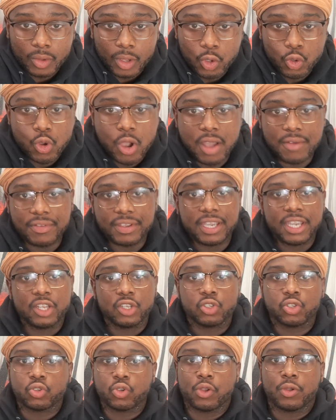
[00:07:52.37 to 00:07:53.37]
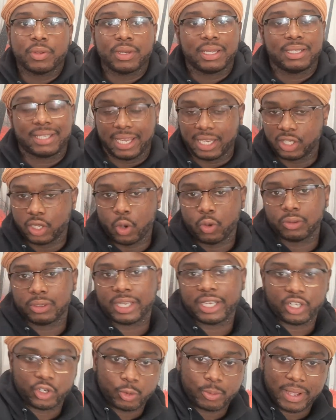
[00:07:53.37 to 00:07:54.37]
You ever hear the story when they say don't
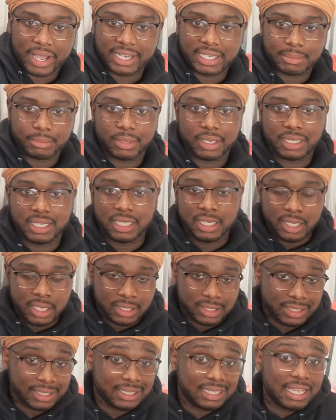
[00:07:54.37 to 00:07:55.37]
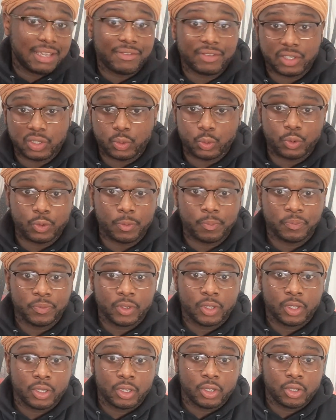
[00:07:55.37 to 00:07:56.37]
lend nobody money, just give it to them?
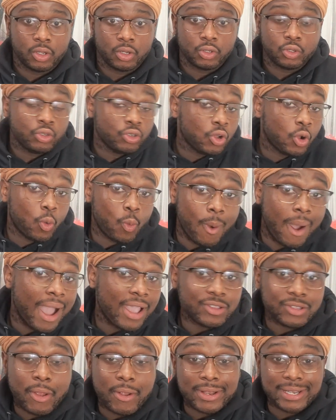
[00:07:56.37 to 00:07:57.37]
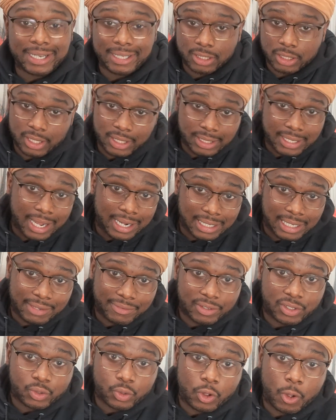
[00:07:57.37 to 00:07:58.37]
You know why you just gotta give
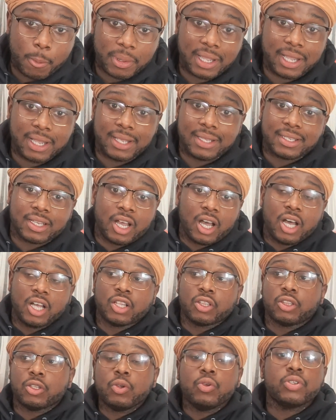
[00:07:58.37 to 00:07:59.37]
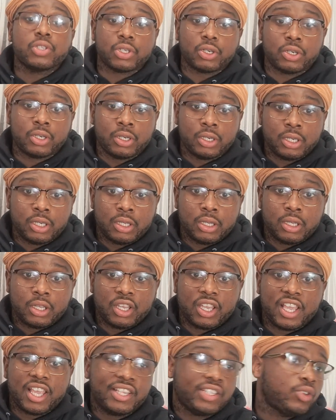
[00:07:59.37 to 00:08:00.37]
it to them? Because a loser
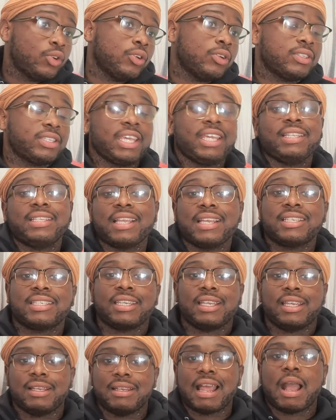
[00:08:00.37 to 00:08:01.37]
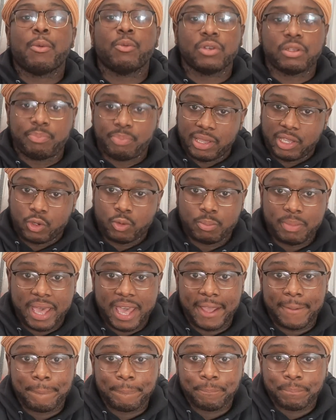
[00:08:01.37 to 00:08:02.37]
is gonna take that shit and not want to pay you
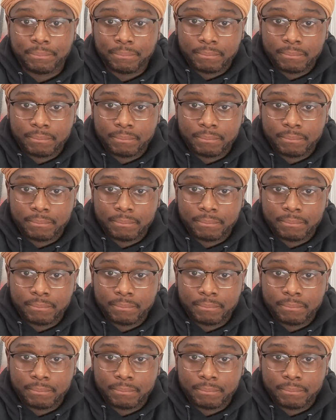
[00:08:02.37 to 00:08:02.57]
back.